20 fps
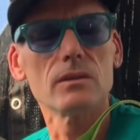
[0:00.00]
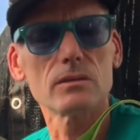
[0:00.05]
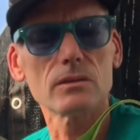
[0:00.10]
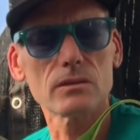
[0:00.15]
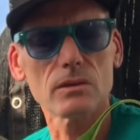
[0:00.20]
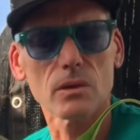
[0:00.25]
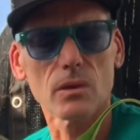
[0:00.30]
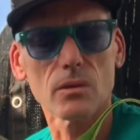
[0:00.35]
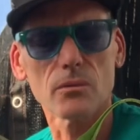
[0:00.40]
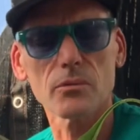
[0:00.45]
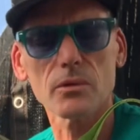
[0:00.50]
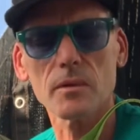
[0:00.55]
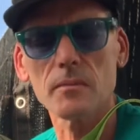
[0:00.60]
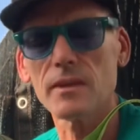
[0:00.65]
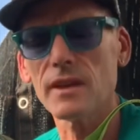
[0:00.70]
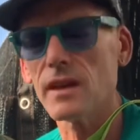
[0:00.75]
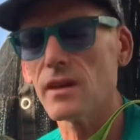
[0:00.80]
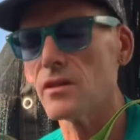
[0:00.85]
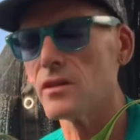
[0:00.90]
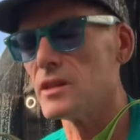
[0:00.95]
So from
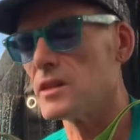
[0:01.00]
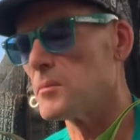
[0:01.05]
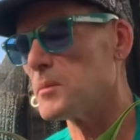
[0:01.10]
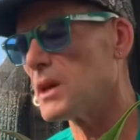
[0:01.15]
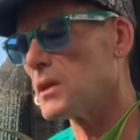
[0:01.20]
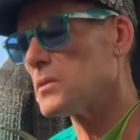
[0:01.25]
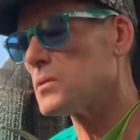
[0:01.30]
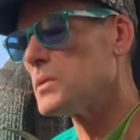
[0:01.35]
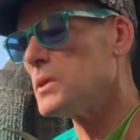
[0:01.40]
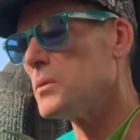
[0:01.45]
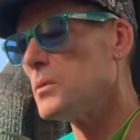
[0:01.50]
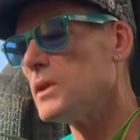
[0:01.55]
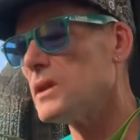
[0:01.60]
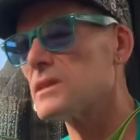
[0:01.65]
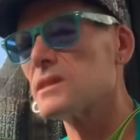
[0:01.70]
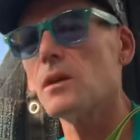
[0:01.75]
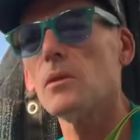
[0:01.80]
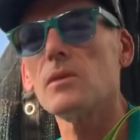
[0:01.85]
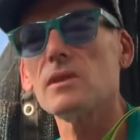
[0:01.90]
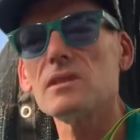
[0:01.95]
there, in about 3
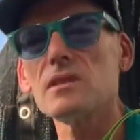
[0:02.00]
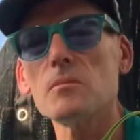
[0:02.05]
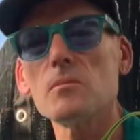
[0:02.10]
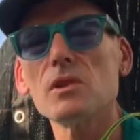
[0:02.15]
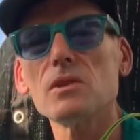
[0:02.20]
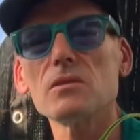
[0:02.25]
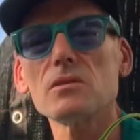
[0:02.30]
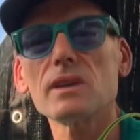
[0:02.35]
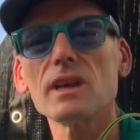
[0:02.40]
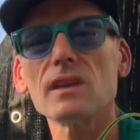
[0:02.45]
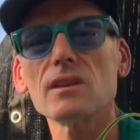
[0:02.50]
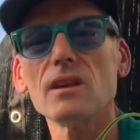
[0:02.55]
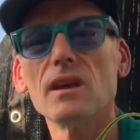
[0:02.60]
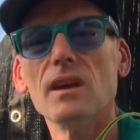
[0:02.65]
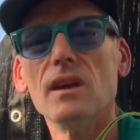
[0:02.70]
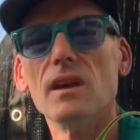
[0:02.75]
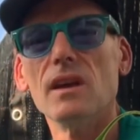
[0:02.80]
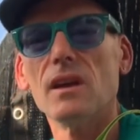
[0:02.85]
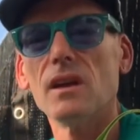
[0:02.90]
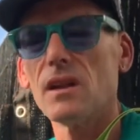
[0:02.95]
weeks, I was able to get
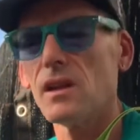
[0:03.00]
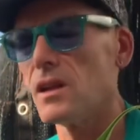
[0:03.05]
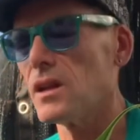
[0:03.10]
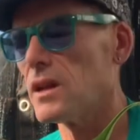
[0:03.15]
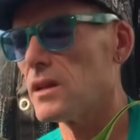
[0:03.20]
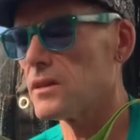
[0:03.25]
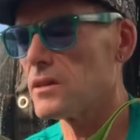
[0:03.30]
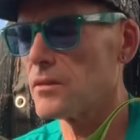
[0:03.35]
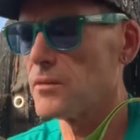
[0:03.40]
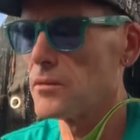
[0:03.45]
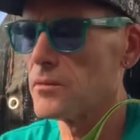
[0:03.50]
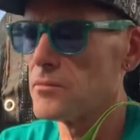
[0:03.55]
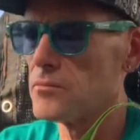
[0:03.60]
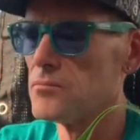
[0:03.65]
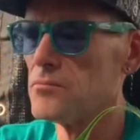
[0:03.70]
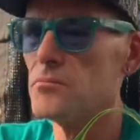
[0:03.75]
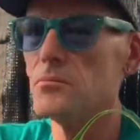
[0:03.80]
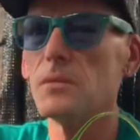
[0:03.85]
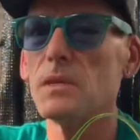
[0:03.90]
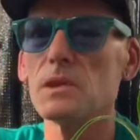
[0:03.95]
a lot of
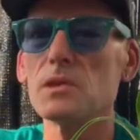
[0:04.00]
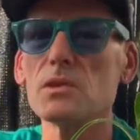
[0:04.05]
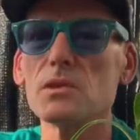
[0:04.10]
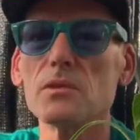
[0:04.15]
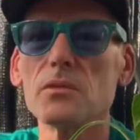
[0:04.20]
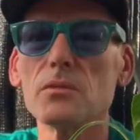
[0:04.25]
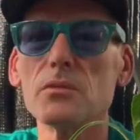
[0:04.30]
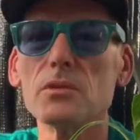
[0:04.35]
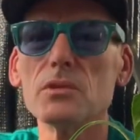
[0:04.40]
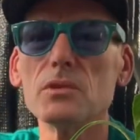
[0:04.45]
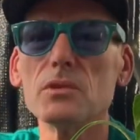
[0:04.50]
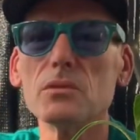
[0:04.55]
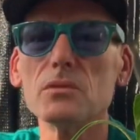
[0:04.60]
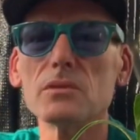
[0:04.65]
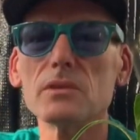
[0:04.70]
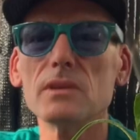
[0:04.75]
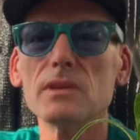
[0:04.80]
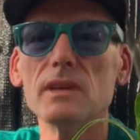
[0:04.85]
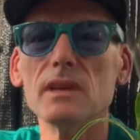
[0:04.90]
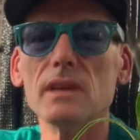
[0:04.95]
mature fruit
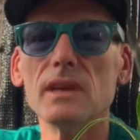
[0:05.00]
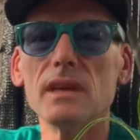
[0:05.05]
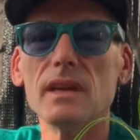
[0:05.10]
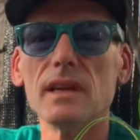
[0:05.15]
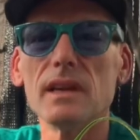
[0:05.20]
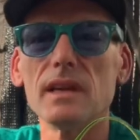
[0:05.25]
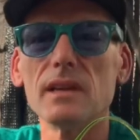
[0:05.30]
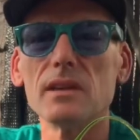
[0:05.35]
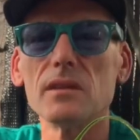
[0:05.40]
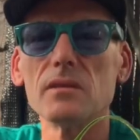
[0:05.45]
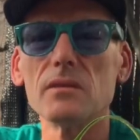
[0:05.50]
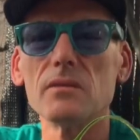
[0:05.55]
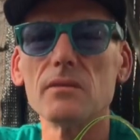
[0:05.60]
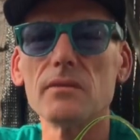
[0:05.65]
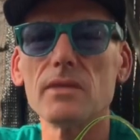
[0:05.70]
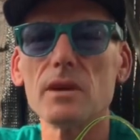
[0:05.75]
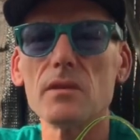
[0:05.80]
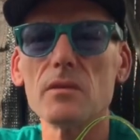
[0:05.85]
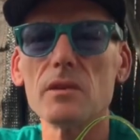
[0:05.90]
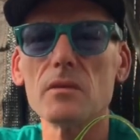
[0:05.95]
and
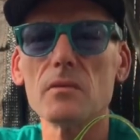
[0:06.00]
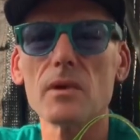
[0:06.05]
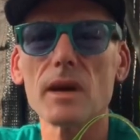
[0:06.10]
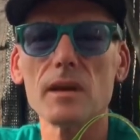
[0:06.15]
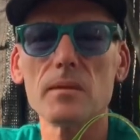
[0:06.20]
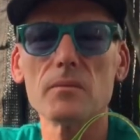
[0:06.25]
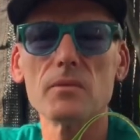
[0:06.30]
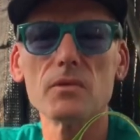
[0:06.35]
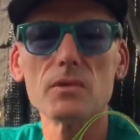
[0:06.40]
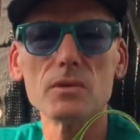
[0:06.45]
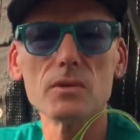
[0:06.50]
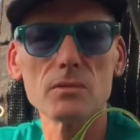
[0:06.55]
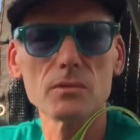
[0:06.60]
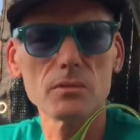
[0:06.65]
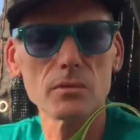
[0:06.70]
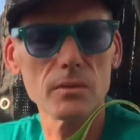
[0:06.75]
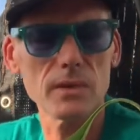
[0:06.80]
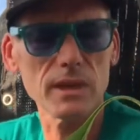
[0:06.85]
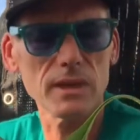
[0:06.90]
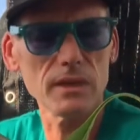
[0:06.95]
very ripe fruit
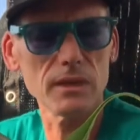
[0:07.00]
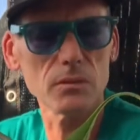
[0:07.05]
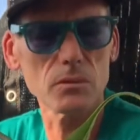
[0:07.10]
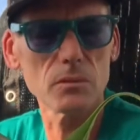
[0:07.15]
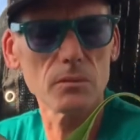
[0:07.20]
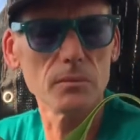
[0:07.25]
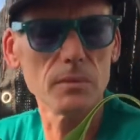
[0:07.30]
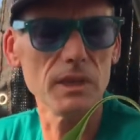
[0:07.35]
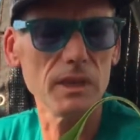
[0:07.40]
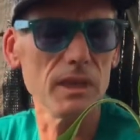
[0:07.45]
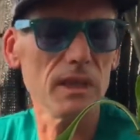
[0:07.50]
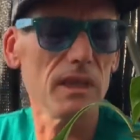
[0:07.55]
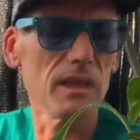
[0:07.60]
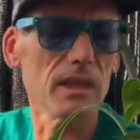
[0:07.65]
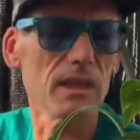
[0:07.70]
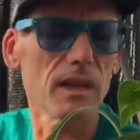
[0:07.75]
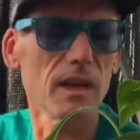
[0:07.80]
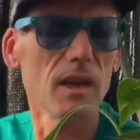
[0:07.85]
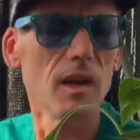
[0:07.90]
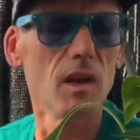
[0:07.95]
ready to
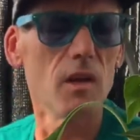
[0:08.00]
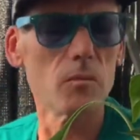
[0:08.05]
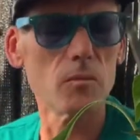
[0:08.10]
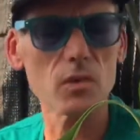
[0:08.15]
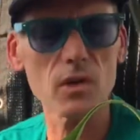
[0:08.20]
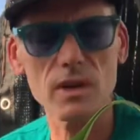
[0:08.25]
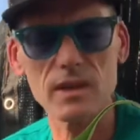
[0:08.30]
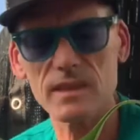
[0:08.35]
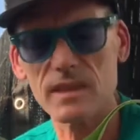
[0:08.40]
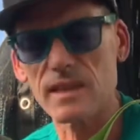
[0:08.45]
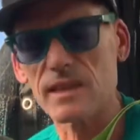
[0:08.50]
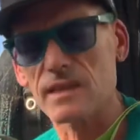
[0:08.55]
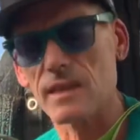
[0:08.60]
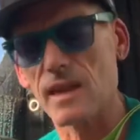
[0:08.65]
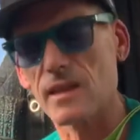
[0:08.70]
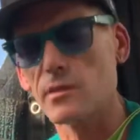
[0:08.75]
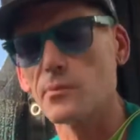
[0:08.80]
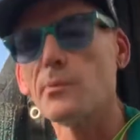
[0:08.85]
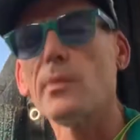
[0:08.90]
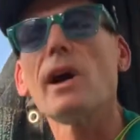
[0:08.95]
be processed
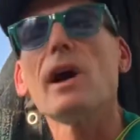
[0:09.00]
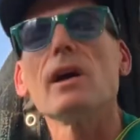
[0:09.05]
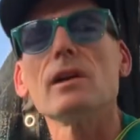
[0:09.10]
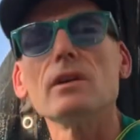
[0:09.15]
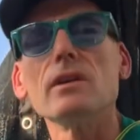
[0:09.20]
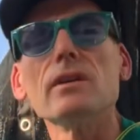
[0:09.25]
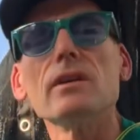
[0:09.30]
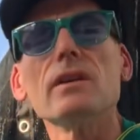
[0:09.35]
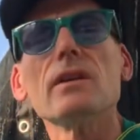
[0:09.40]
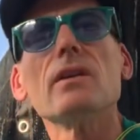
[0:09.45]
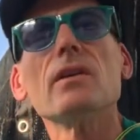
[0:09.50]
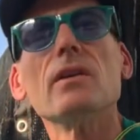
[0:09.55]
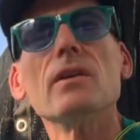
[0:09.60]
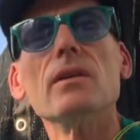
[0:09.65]
as powder